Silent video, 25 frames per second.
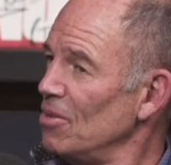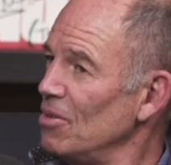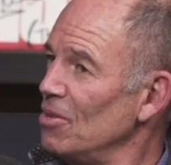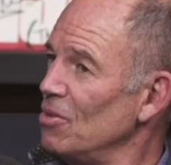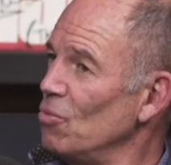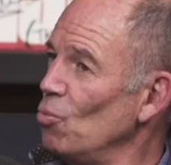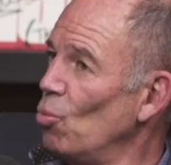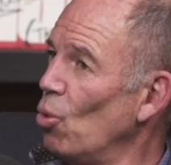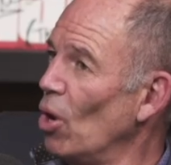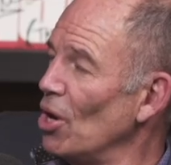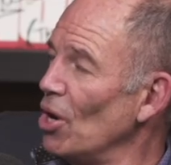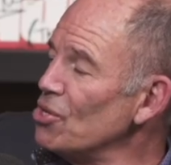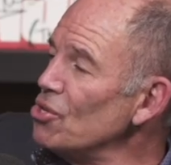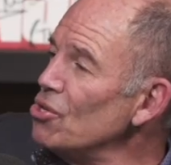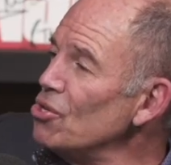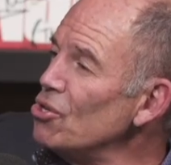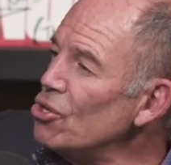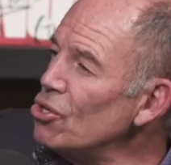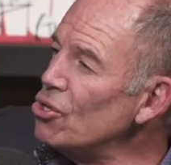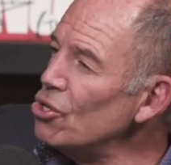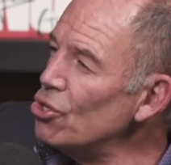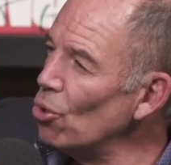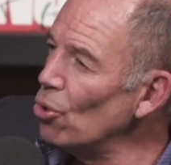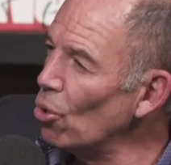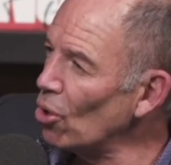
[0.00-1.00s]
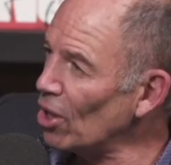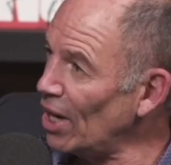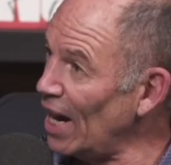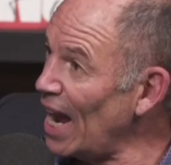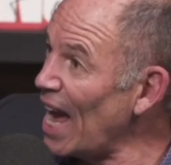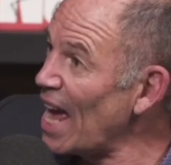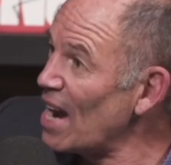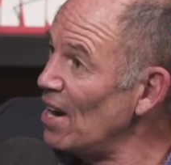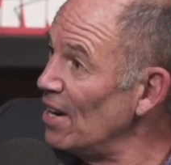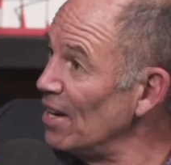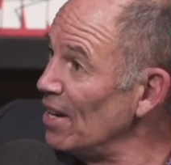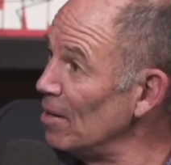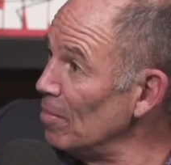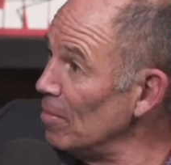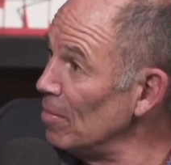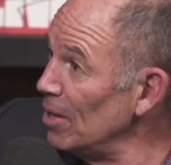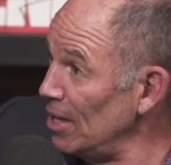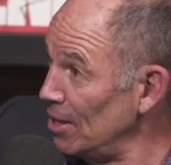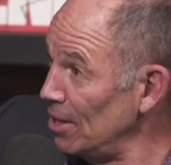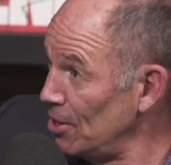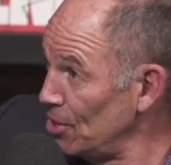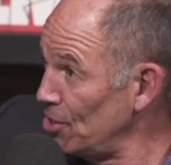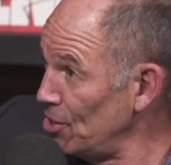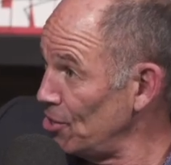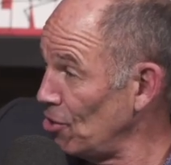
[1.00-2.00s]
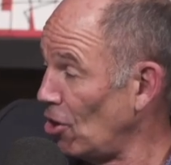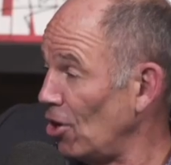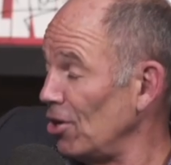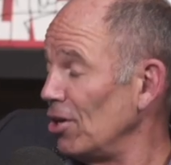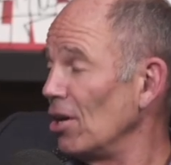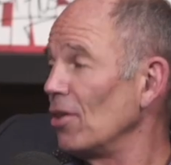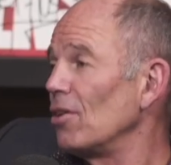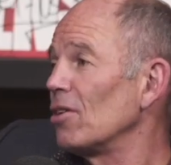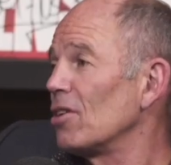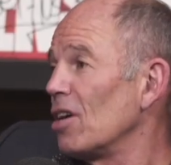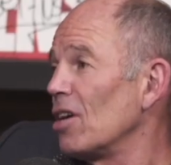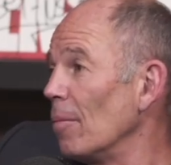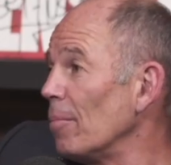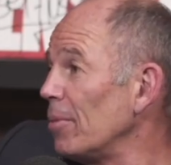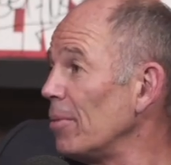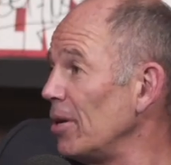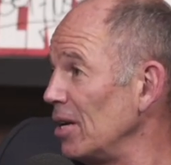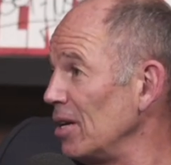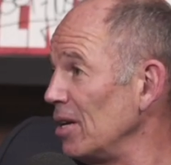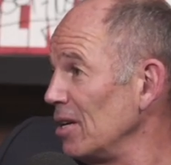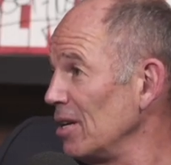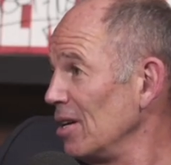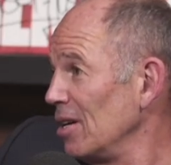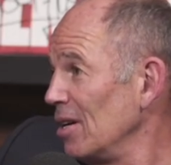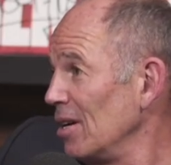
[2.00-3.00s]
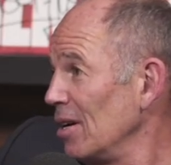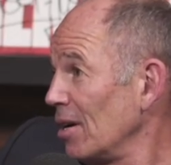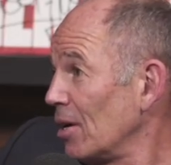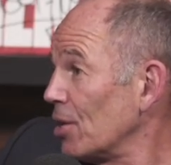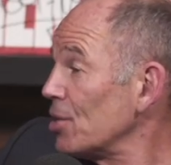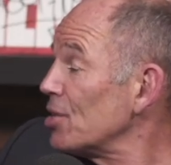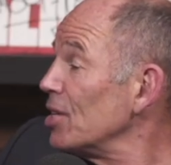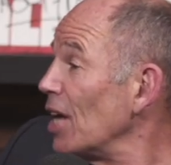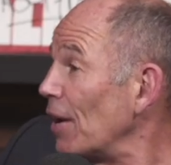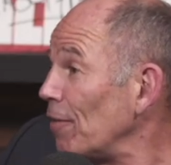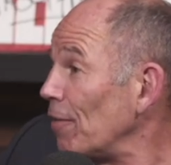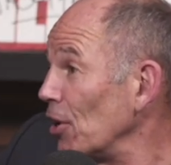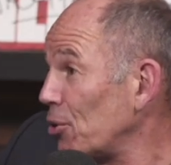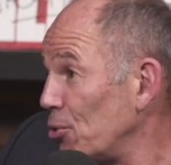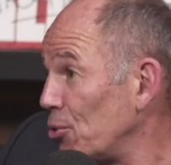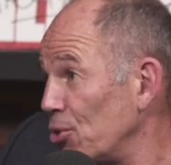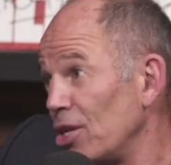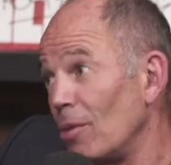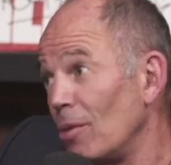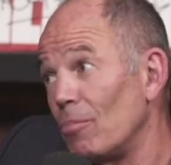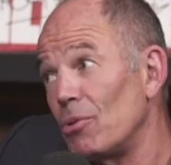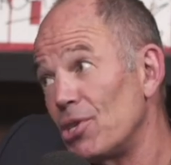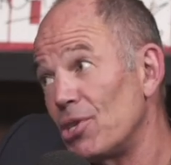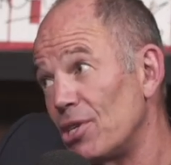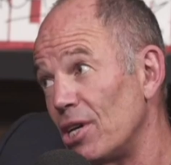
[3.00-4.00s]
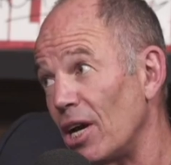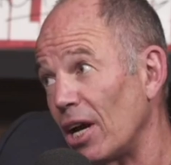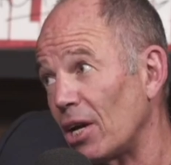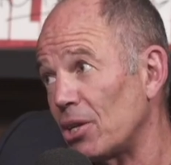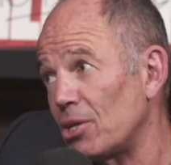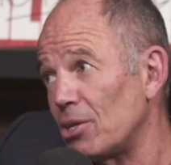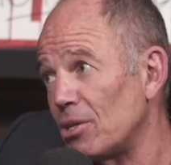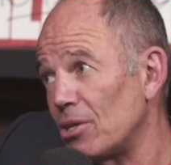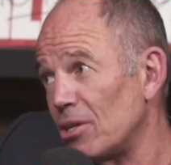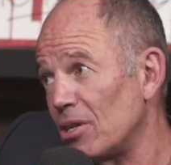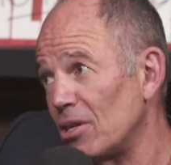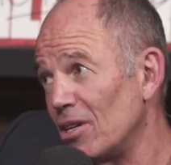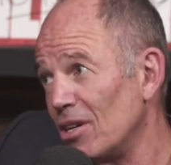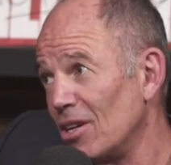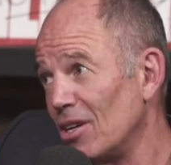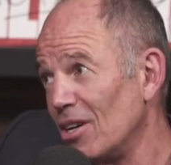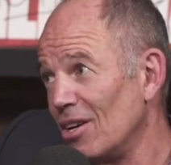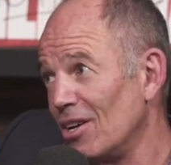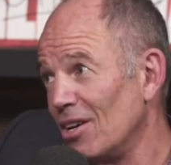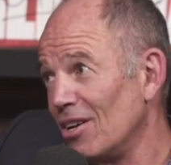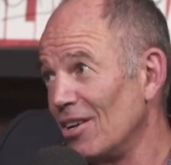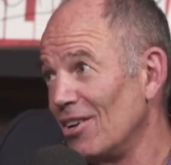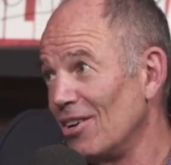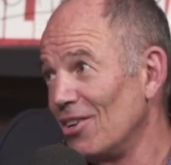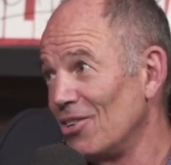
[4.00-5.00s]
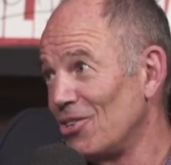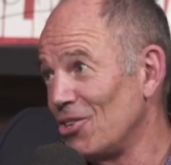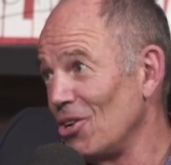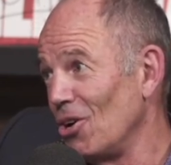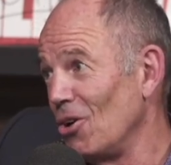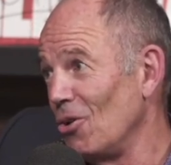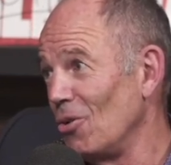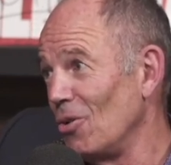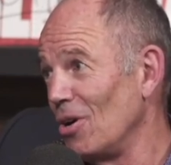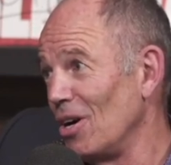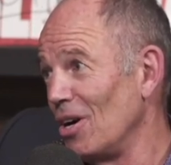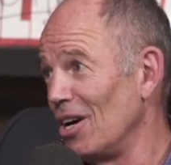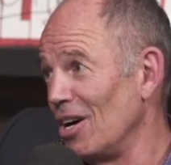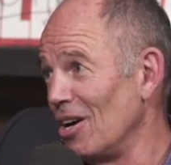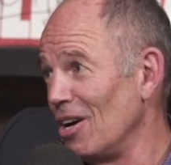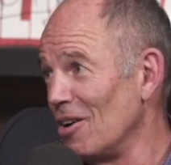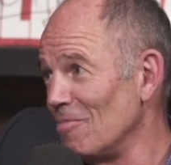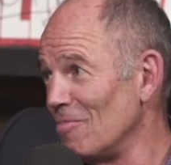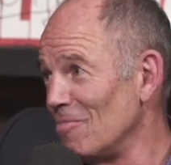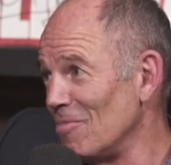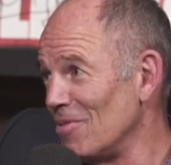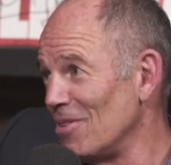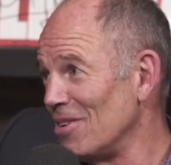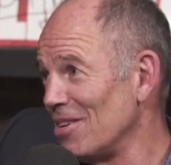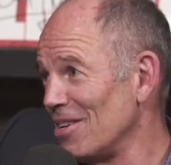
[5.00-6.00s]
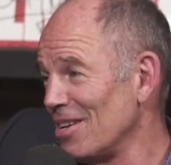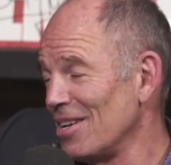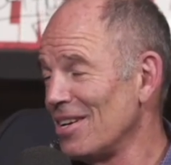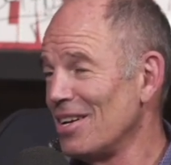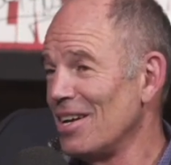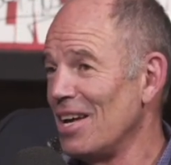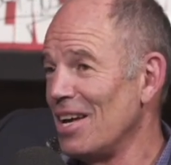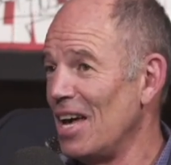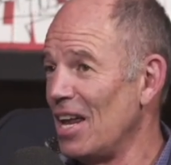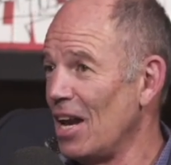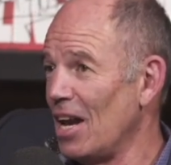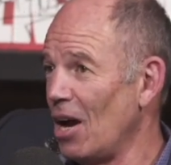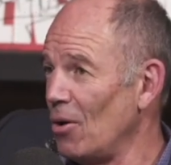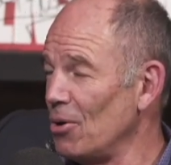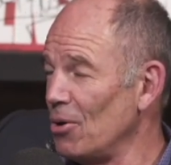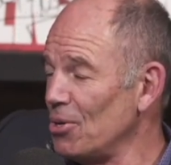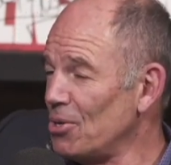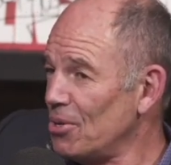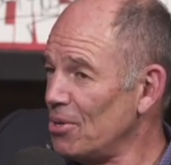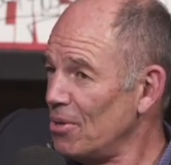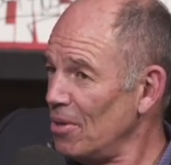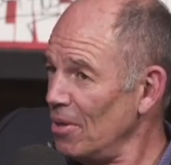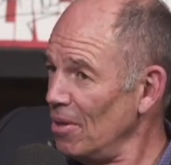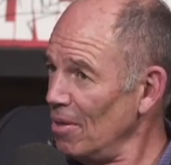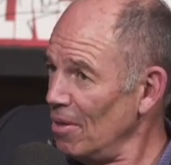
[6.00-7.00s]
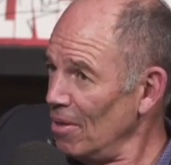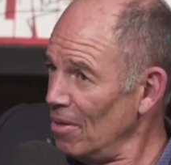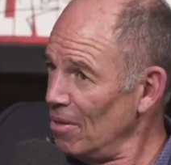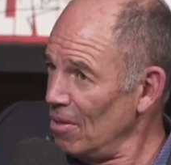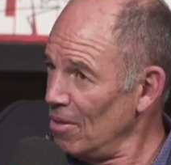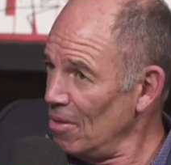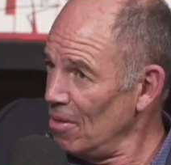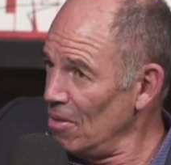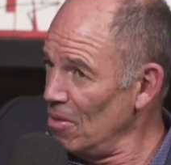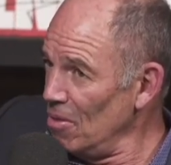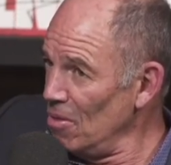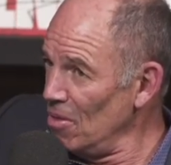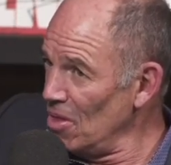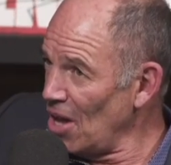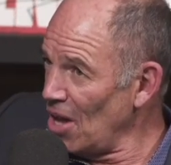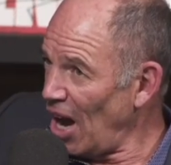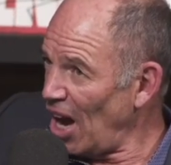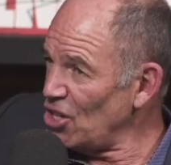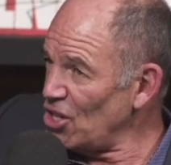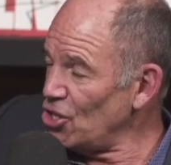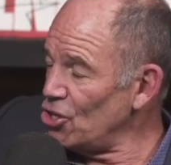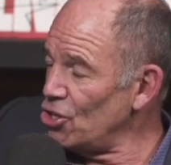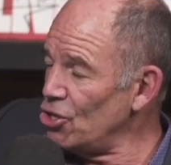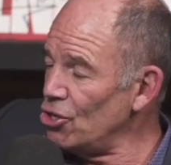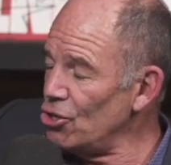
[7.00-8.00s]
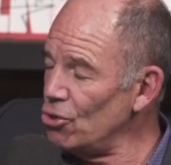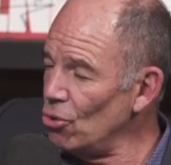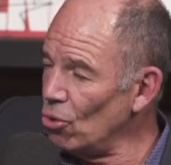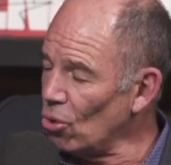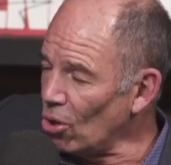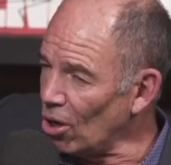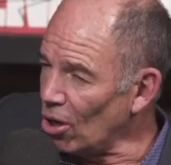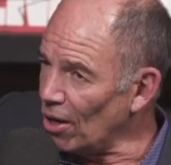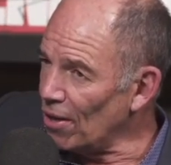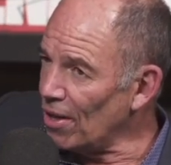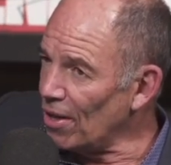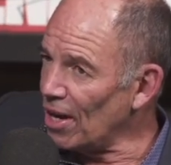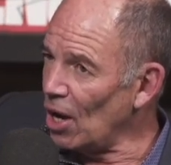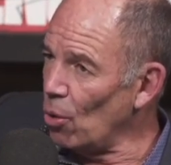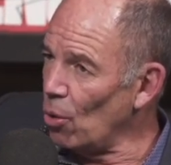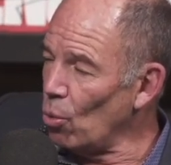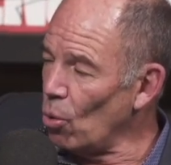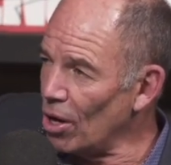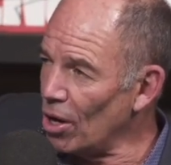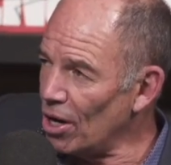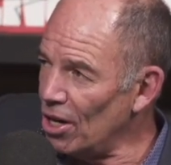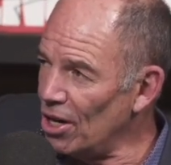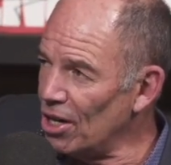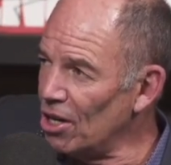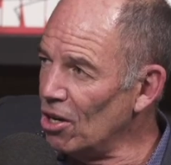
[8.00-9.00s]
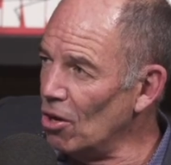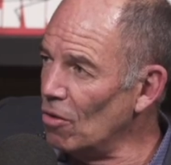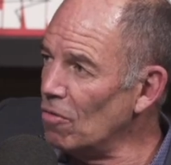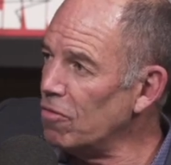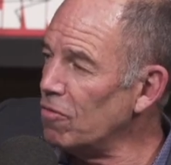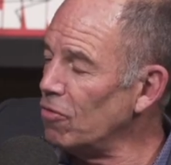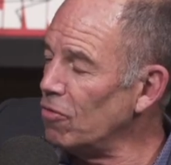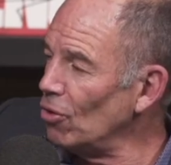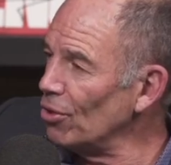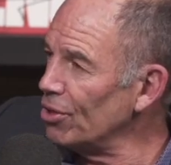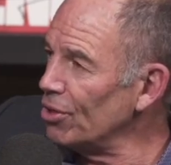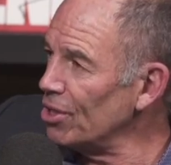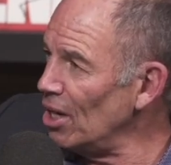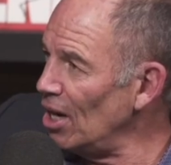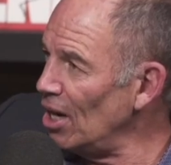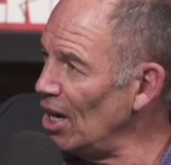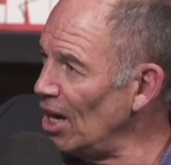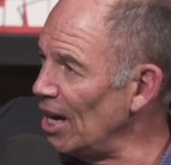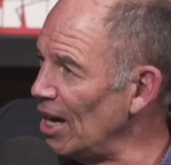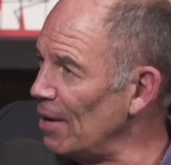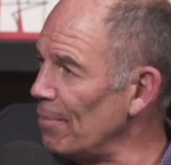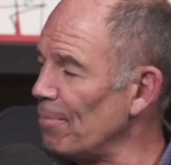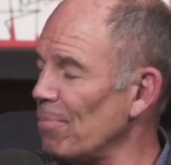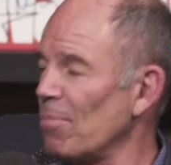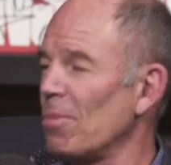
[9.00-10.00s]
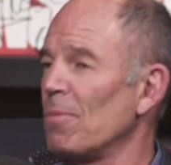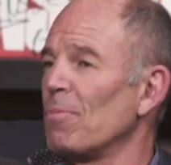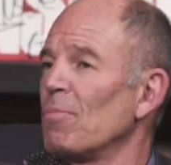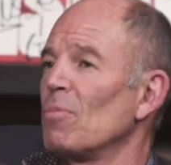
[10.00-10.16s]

wasn't sure I had it in me to start another company, because mm-hmm. Netflix was number six. Yeah. So, um, and I was not sure that I wanted to go full time.